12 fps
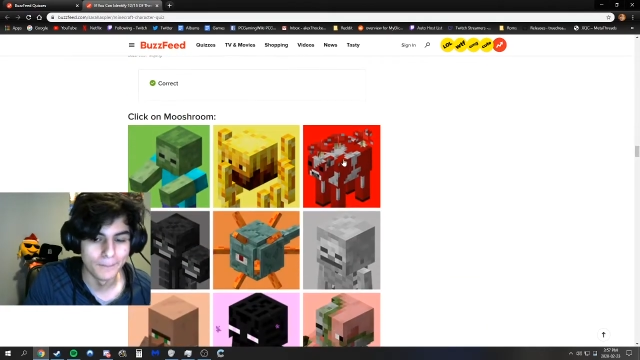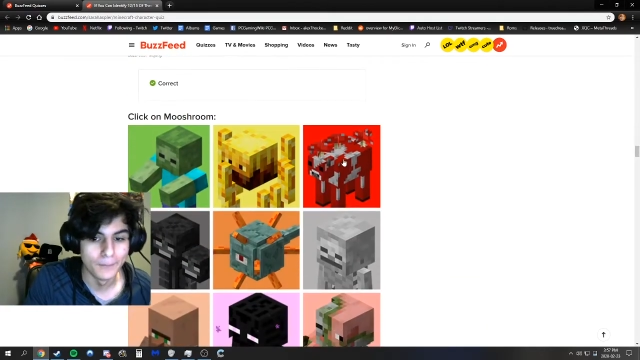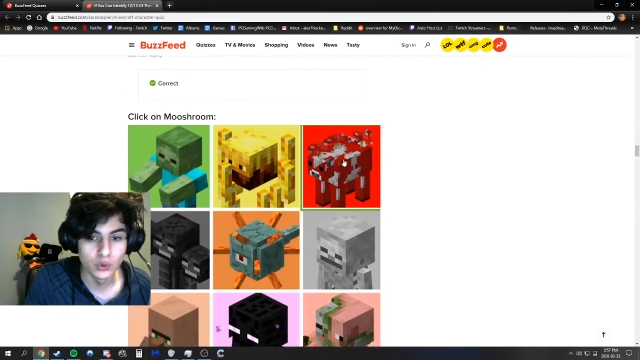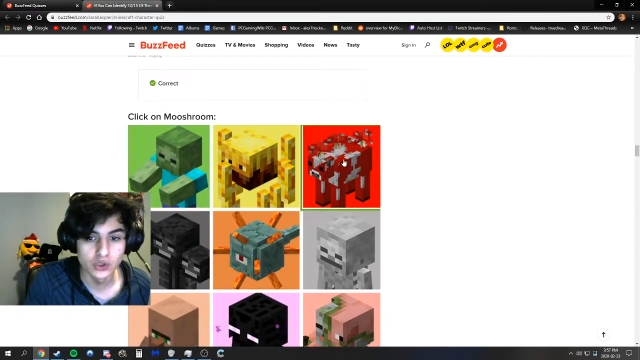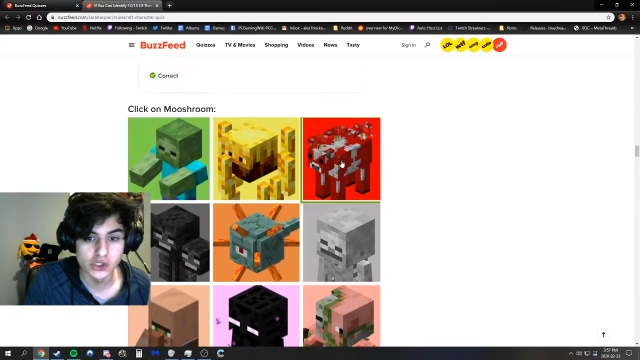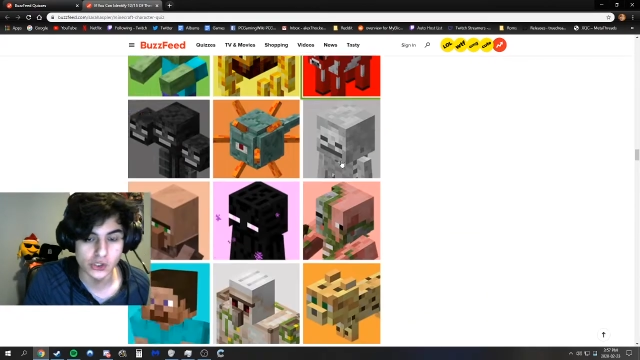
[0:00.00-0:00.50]

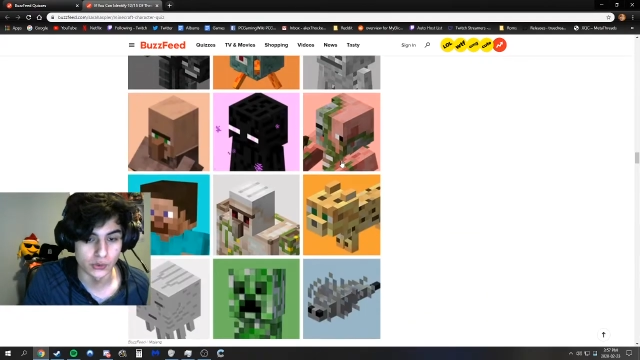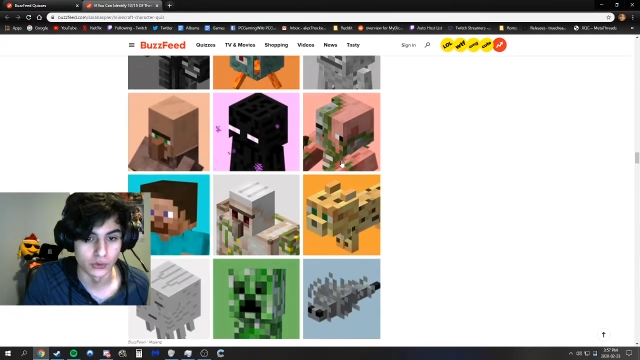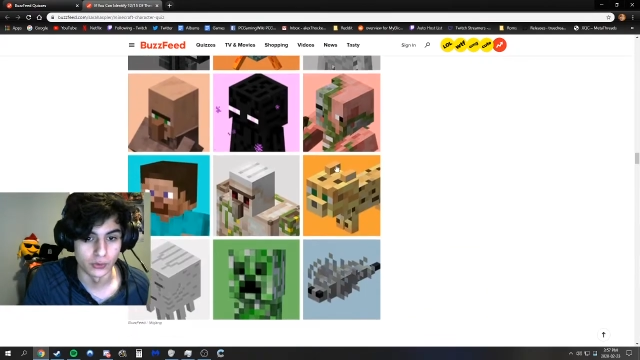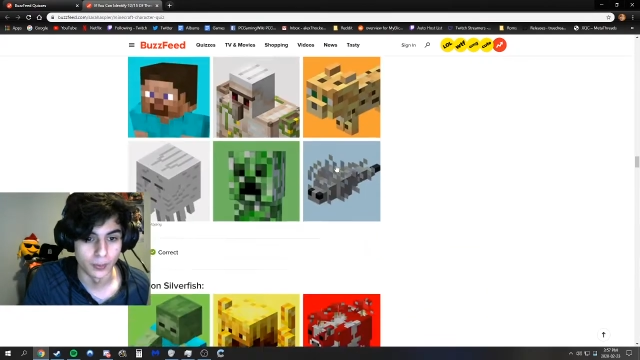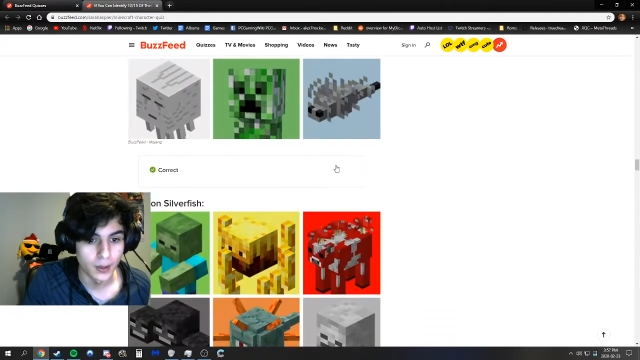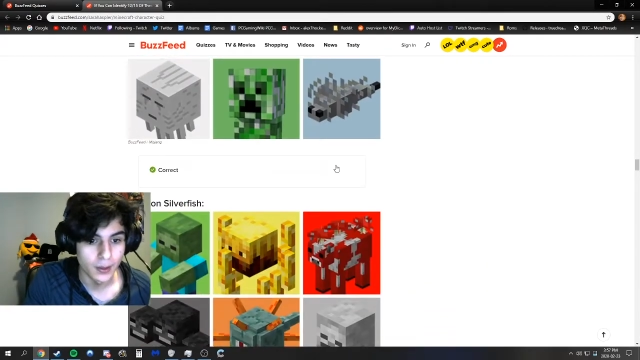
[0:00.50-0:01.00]

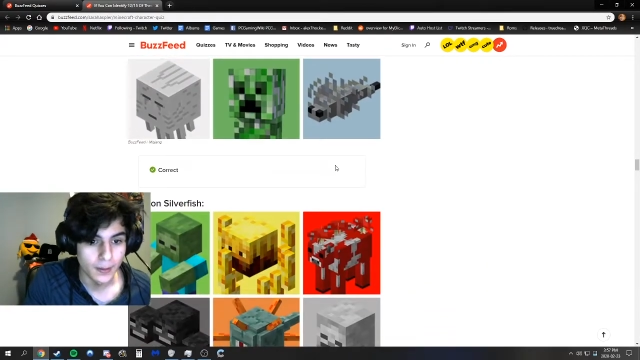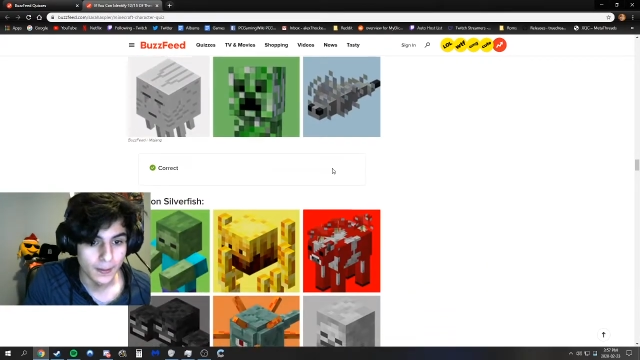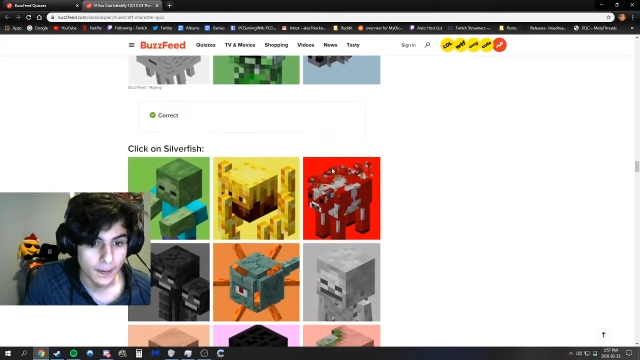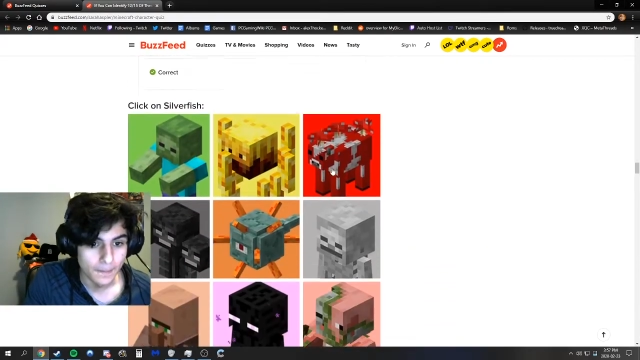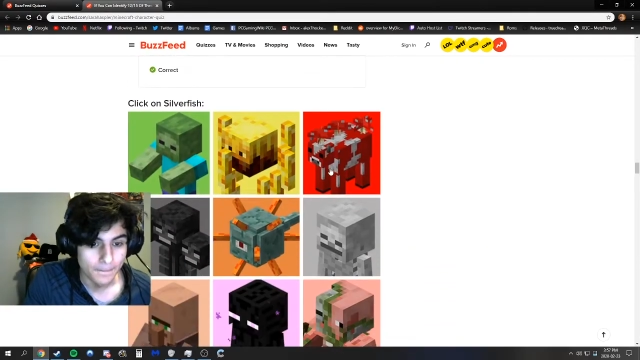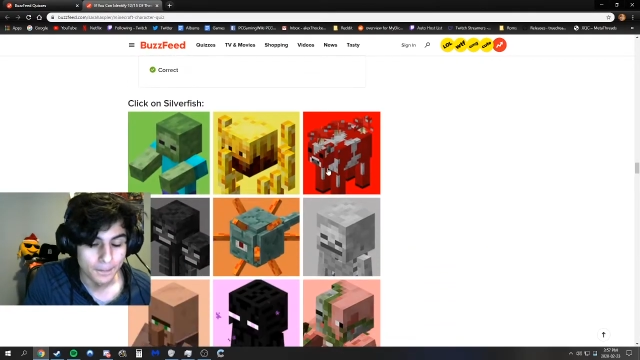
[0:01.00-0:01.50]
Mushroom.
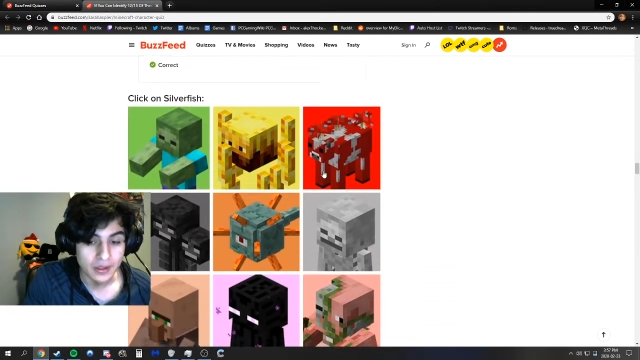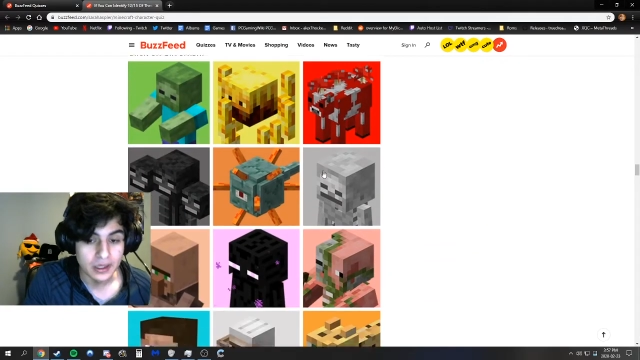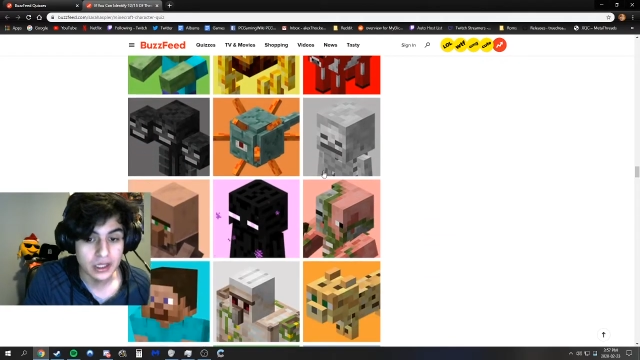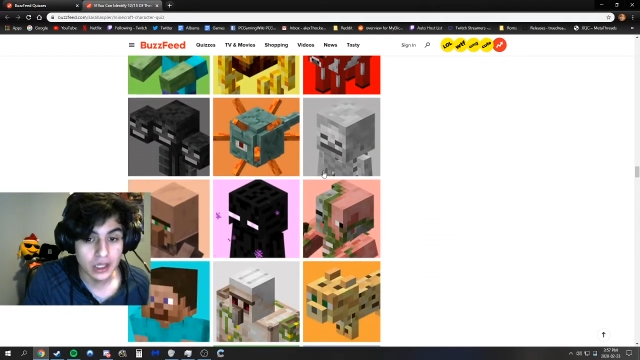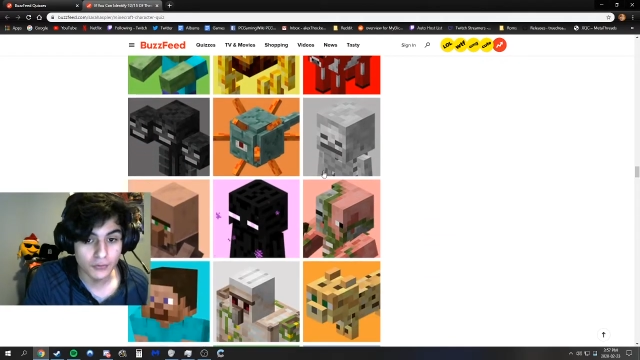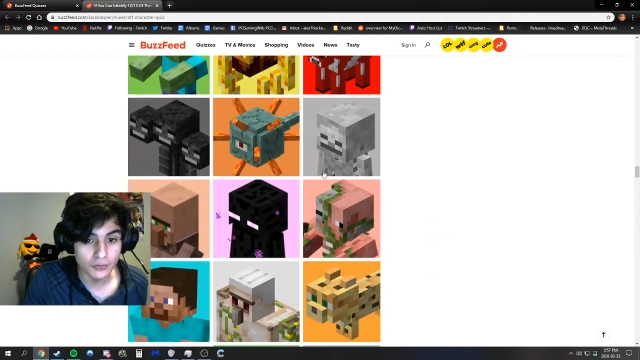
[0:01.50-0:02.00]

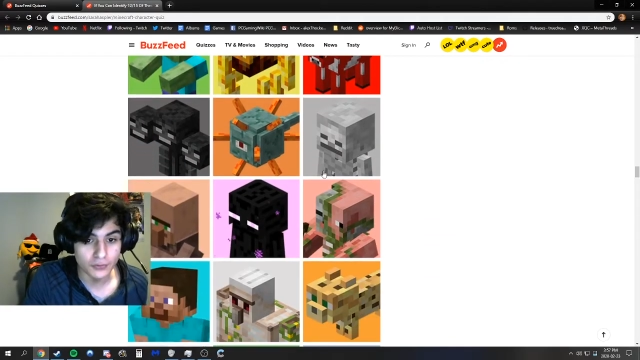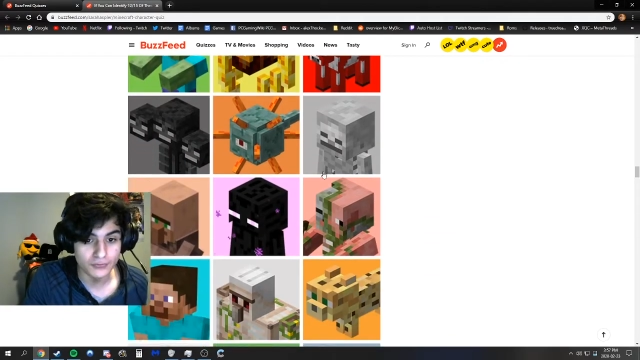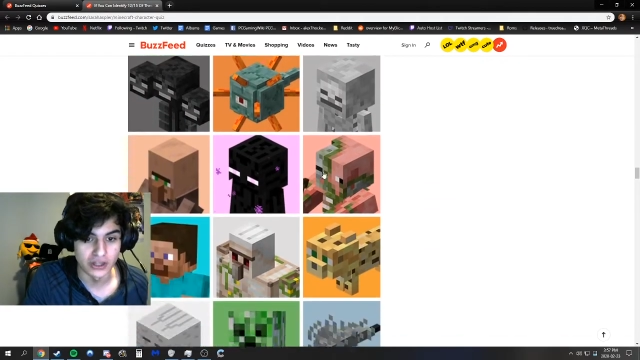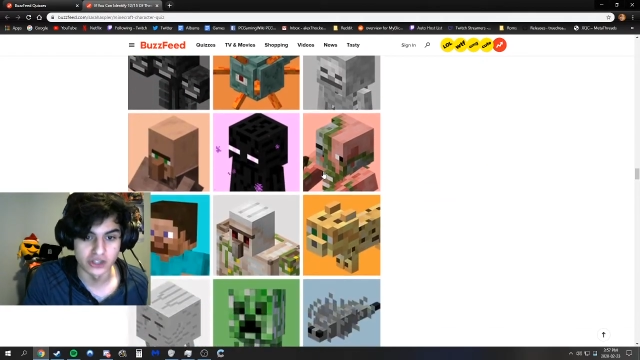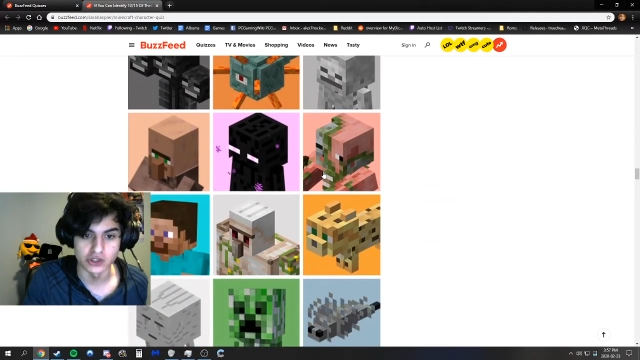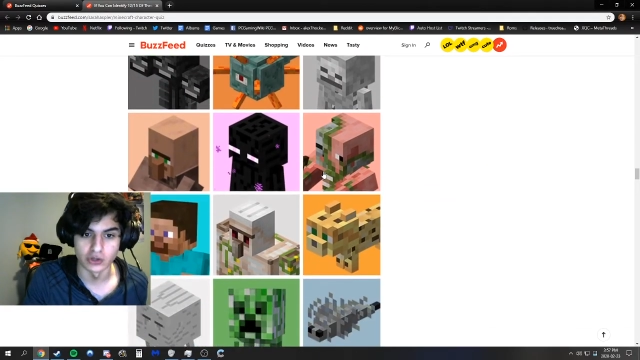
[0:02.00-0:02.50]

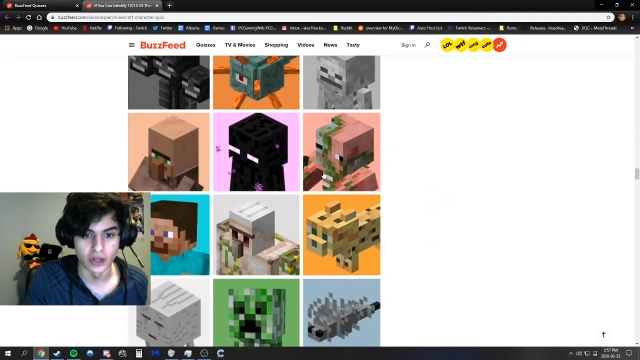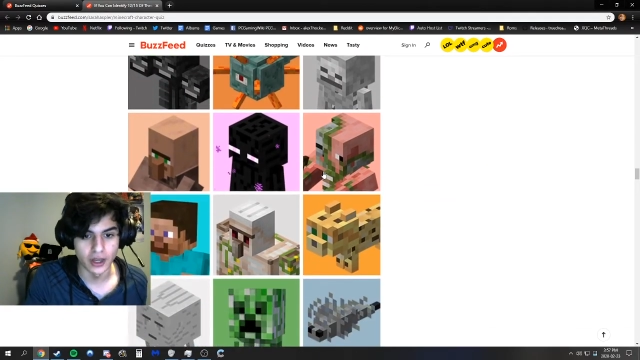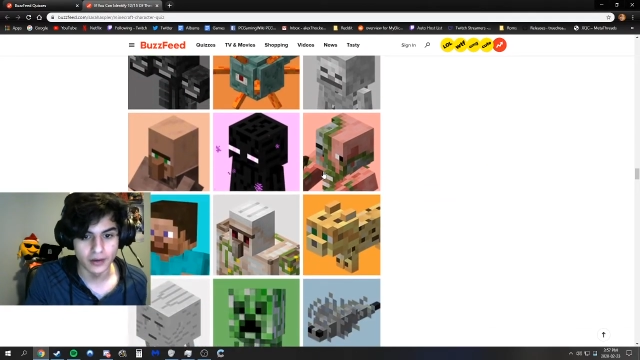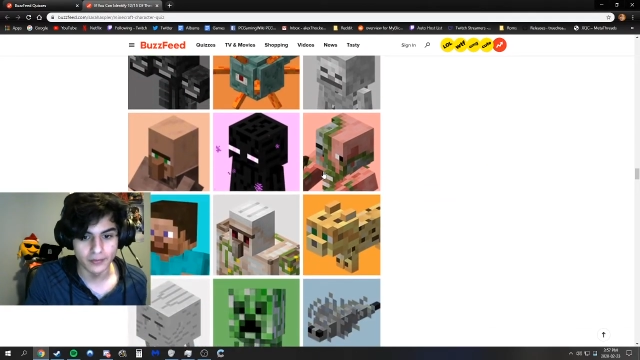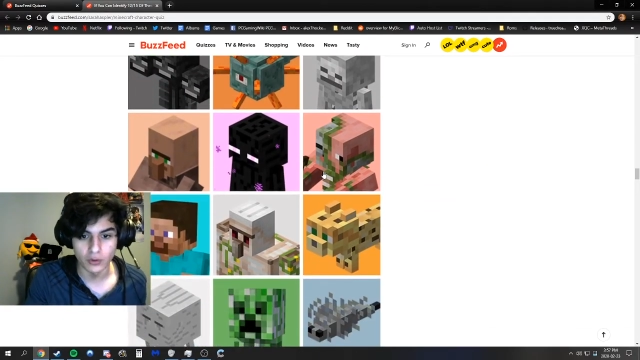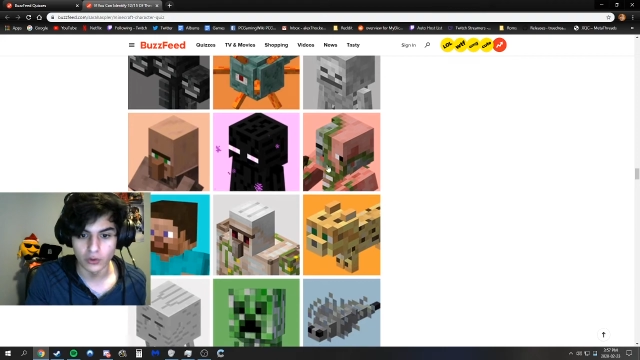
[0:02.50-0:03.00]
Silverfish. Hold
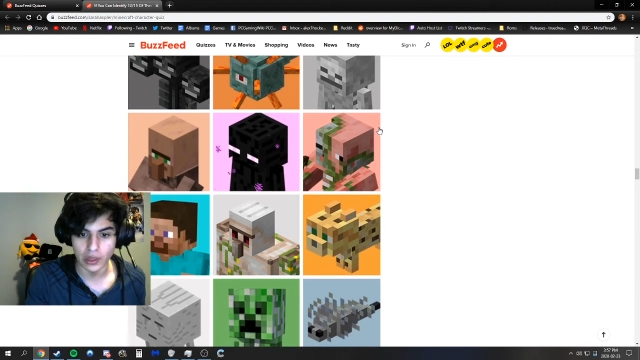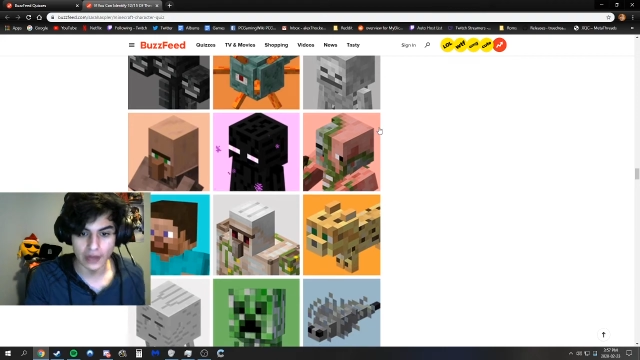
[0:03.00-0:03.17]
on. Hold on.